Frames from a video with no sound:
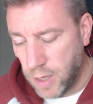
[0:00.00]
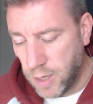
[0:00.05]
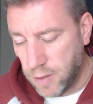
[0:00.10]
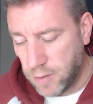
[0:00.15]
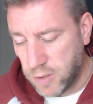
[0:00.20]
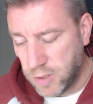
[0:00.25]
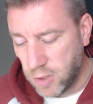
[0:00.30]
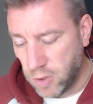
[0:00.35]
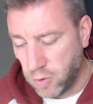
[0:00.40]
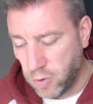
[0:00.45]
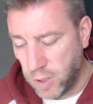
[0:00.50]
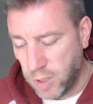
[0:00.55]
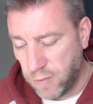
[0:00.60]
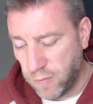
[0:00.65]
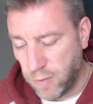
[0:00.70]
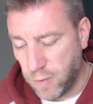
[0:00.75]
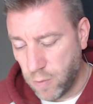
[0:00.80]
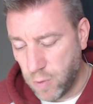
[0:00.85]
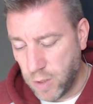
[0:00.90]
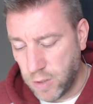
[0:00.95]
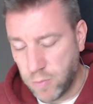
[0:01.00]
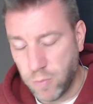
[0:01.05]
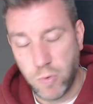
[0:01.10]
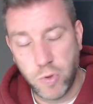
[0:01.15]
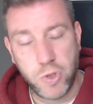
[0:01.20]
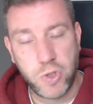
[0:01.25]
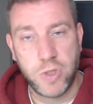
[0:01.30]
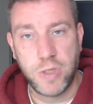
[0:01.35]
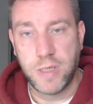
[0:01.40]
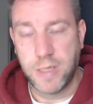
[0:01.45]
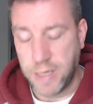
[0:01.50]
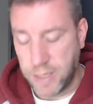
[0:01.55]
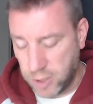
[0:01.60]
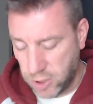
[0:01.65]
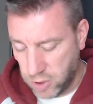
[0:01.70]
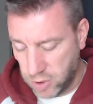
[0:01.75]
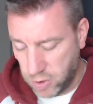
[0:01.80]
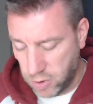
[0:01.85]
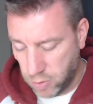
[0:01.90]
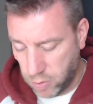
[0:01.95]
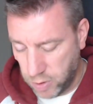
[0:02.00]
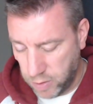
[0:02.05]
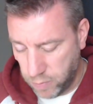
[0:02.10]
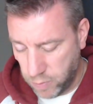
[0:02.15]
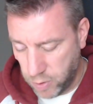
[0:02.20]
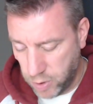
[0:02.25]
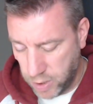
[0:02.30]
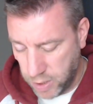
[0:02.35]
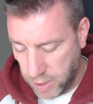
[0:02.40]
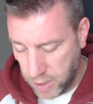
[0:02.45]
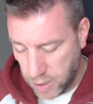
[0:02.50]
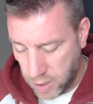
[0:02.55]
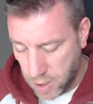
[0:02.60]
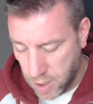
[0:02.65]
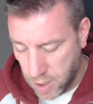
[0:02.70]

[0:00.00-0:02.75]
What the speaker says: So if you want motion detection to only work in